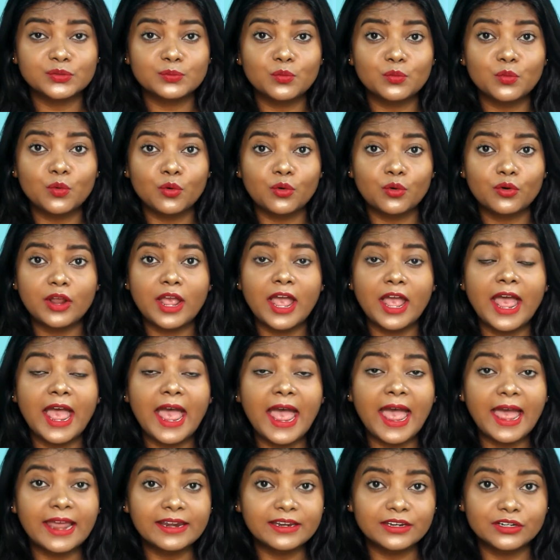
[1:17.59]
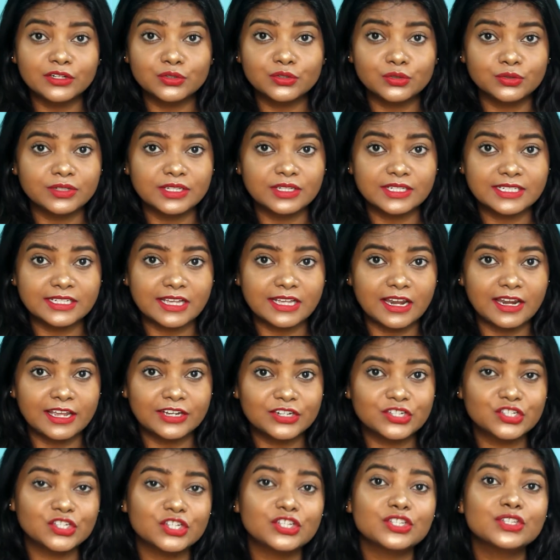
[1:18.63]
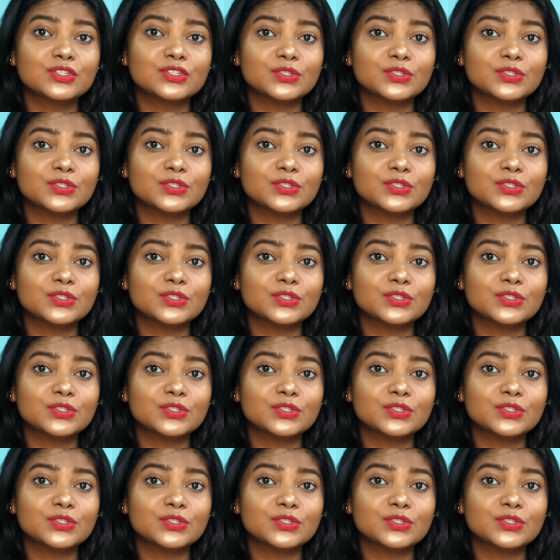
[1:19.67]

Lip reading: more added to this collection.